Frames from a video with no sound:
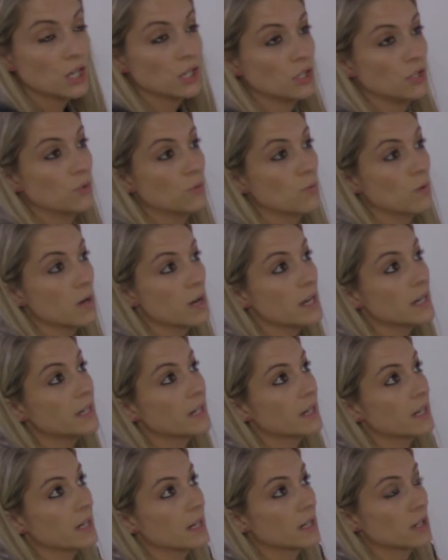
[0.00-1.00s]
you want
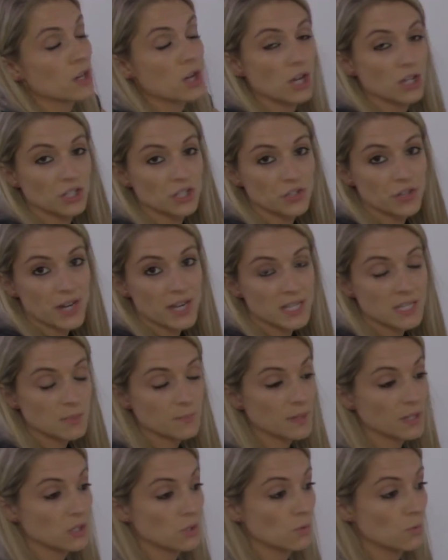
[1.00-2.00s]
contrast,
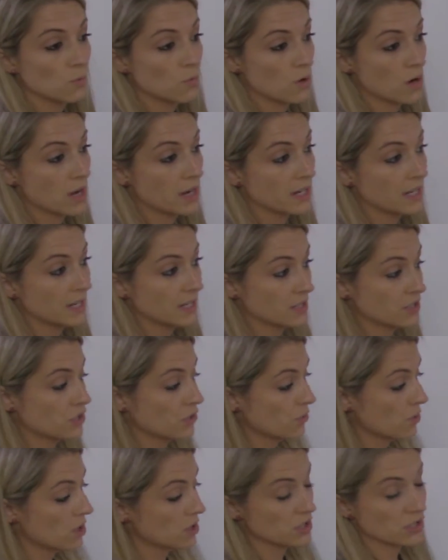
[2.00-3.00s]
but you want it
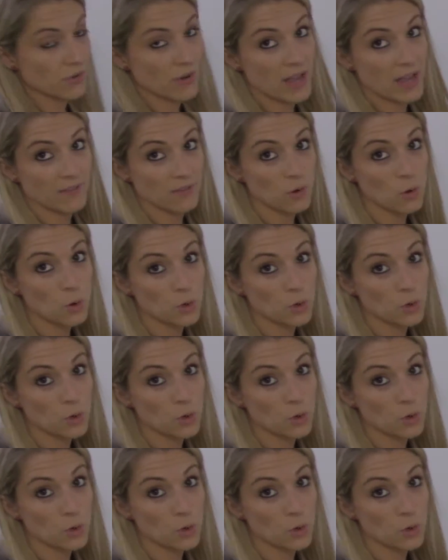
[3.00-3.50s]
to also have